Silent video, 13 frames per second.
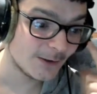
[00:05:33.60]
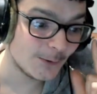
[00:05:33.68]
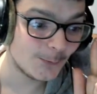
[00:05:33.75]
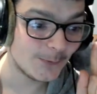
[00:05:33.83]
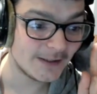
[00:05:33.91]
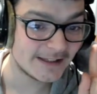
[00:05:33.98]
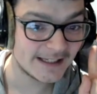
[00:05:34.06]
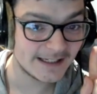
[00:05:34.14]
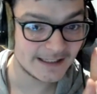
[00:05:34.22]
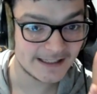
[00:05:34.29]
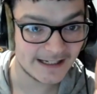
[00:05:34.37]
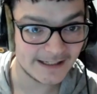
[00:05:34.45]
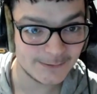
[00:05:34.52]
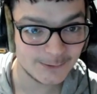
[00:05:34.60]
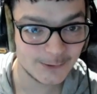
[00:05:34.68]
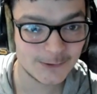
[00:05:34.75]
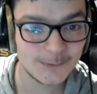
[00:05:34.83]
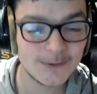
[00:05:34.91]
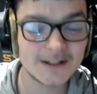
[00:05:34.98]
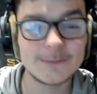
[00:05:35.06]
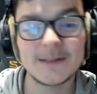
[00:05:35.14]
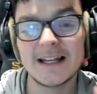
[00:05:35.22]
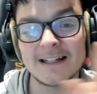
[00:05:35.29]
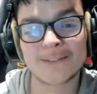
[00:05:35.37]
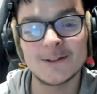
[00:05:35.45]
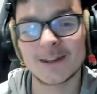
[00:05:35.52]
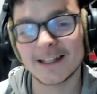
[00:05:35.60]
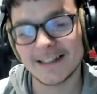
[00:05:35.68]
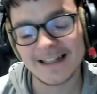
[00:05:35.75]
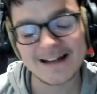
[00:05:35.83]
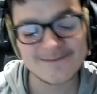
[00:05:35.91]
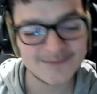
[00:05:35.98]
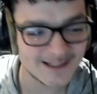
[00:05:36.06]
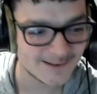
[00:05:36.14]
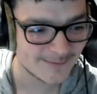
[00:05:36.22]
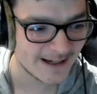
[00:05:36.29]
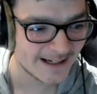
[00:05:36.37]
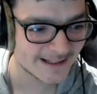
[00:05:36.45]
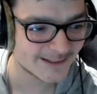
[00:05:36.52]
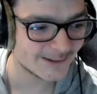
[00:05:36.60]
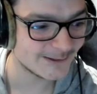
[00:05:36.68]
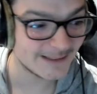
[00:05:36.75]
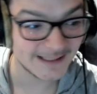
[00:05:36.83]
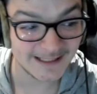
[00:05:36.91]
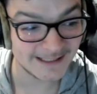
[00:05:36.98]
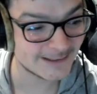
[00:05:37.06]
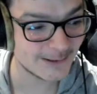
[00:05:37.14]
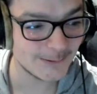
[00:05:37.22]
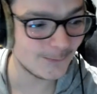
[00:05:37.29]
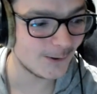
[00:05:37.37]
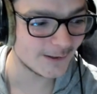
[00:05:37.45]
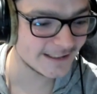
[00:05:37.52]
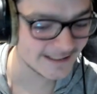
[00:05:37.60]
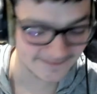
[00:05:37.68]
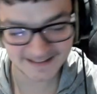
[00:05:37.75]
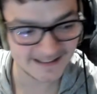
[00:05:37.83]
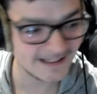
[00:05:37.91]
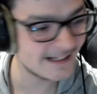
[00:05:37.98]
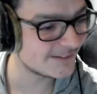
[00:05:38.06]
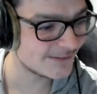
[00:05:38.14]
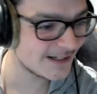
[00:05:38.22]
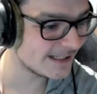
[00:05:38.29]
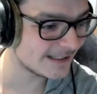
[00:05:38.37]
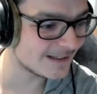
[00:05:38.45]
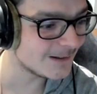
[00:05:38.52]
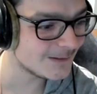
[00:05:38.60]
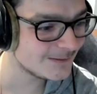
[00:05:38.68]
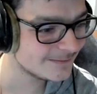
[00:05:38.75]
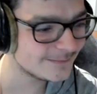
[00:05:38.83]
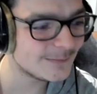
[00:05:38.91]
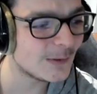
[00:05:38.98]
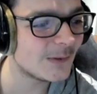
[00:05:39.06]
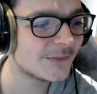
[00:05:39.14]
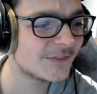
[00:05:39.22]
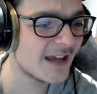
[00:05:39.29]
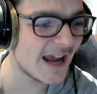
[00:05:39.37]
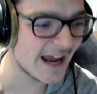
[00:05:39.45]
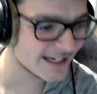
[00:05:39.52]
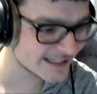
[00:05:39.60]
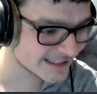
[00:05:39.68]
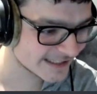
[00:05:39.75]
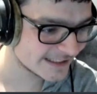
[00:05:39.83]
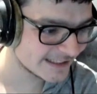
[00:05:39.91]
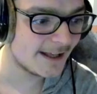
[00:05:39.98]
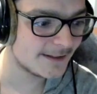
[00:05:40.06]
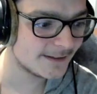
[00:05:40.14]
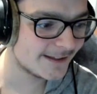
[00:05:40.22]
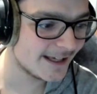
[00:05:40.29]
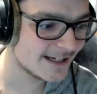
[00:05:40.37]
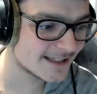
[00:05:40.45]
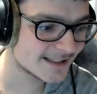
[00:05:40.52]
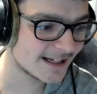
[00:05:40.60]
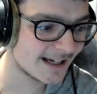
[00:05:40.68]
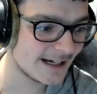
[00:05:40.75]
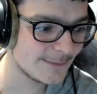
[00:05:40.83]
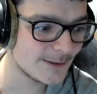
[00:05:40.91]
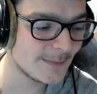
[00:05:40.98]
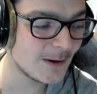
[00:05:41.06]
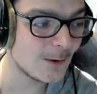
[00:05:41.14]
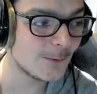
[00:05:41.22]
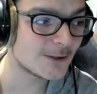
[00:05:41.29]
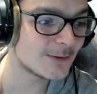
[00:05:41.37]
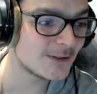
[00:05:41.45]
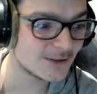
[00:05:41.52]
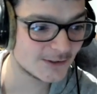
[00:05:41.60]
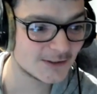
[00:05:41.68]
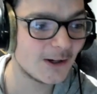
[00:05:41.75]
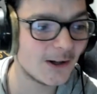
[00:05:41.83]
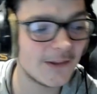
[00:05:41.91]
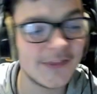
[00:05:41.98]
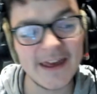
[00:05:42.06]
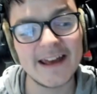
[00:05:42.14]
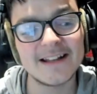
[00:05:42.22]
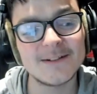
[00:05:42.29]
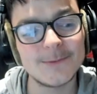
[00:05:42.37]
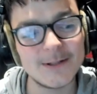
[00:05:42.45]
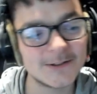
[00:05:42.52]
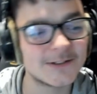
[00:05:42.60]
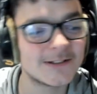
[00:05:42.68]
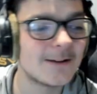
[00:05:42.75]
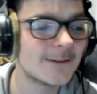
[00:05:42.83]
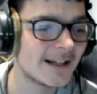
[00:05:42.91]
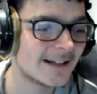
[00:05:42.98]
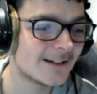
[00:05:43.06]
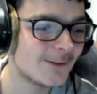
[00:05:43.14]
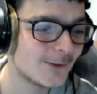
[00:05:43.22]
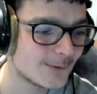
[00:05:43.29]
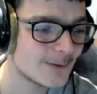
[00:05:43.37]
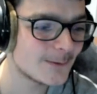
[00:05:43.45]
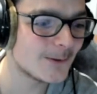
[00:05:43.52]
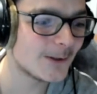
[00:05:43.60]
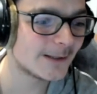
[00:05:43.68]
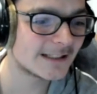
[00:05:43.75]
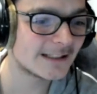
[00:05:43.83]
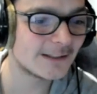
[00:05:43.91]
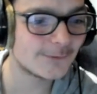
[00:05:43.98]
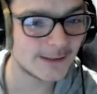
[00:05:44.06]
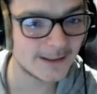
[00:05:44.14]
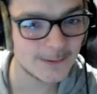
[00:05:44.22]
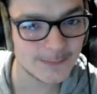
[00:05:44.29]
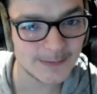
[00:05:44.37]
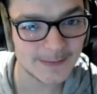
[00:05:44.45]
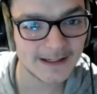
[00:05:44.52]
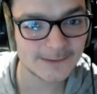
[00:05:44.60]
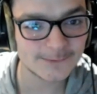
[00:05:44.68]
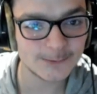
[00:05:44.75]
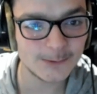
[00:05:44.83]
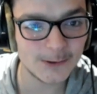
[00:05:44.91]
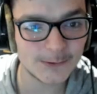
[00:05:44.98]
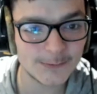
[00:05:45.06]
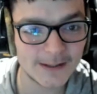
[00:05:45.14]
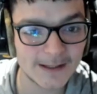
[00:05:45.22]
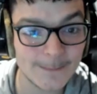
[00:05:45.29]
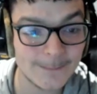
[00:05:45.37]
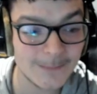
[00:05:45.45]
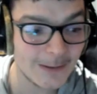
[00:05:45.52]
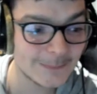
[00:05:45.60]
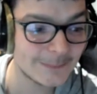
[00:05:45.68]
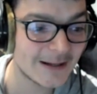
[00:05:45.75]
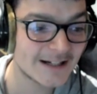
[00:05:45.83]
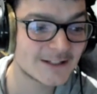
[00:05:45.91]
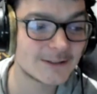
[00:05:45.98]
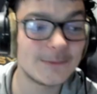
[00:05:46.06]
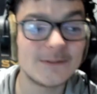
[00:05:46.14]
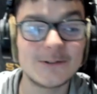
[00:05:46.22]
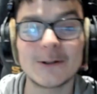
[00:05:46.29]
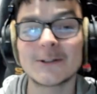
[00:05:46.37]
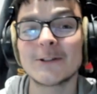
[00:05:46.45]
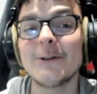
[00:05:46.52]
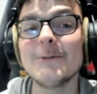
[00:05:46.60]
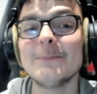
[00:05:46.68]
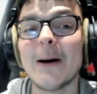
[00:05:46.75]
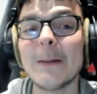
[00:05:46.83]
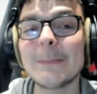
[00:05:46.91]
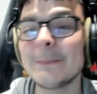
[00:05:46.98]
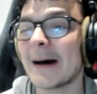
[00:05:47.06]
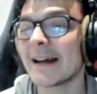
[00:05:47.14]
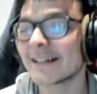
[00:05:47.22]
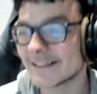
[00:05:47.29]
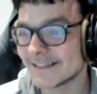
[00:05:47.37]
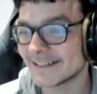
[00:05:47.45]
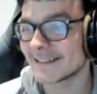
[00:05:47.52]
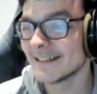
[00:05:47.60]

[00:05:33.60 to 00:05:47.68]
We then get another one and we get another lapis paxel. I don't want it. I really don't. But this time in a bottle, which we just got then, we also now get another reward. And if we open that reward, we get a mob masher. We've got 2 mob mashers.